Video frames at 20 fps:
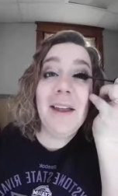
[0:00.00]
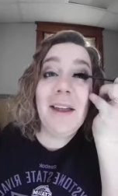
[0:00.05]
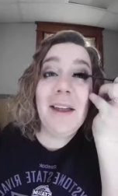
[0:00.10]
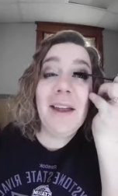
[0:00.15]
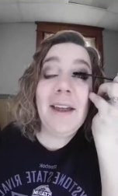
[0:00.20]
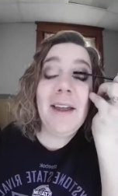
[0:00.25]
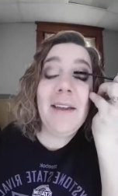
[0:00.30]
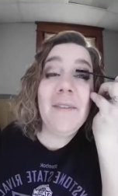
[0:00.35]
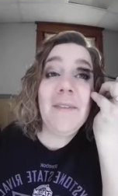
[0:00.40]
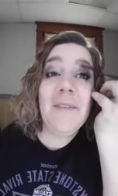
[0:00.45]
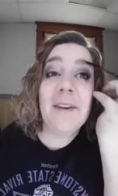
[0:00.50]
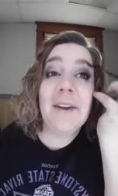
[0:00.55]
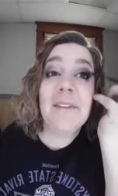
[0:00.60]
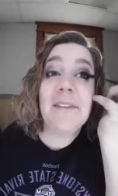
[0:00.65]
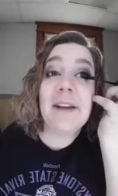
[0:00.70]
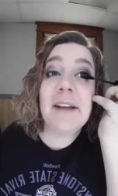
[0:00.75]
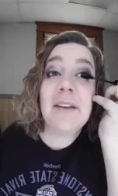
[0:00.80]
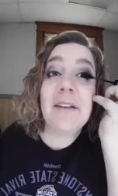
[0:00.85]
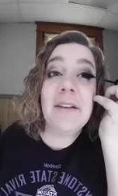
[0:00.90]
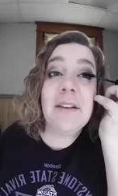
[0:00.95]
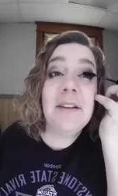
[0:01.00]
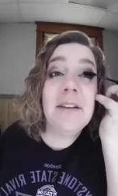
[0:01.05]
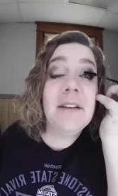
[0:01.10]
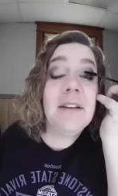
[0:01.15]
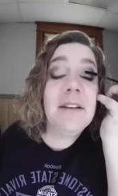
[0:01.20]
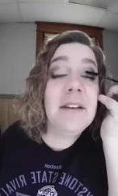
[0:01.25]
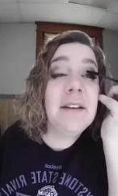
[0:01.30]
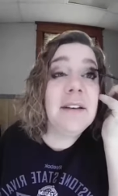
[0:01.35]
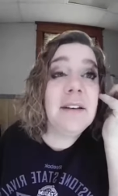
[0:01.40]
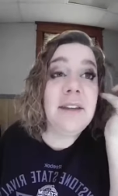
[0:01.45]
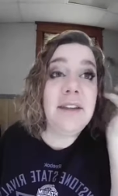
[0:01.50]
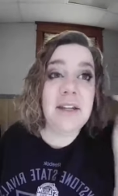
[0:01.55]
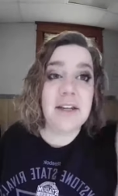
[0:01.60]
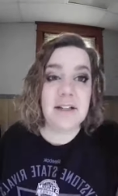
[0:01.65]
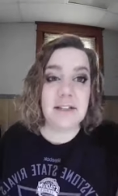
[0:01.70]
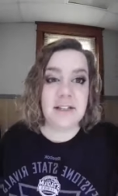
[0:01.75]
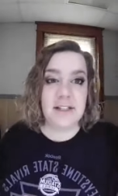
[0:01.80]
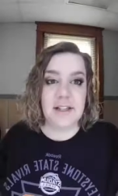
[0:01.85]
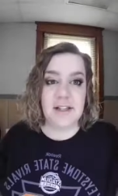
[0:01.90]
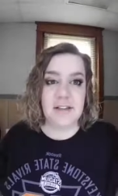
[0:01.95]
That's alright. You
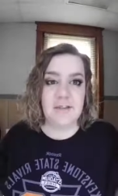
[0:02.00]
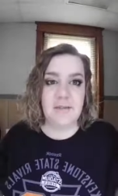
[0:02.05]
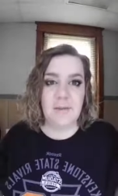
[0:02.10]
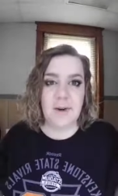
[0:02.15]
only live